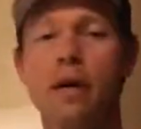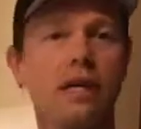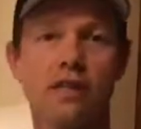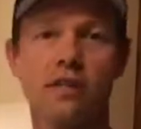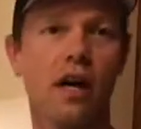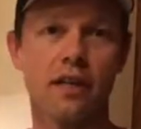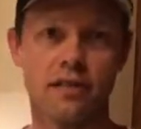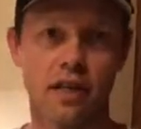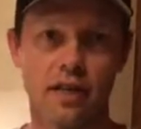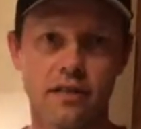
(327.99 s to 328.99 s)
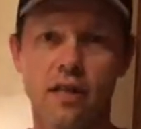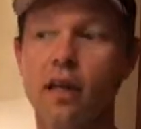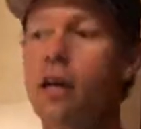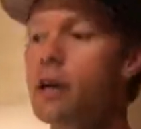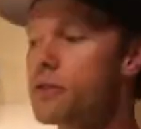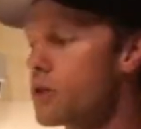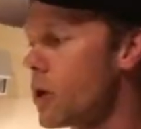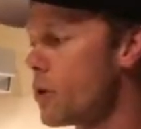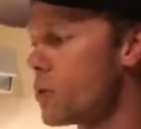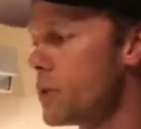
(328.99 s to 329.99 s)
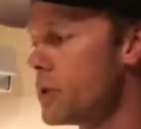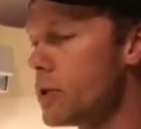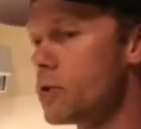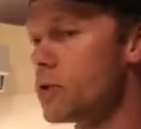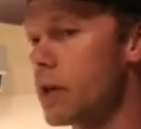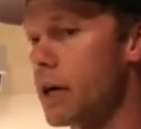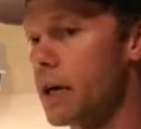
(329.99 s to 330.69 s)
It just oxidized. So when you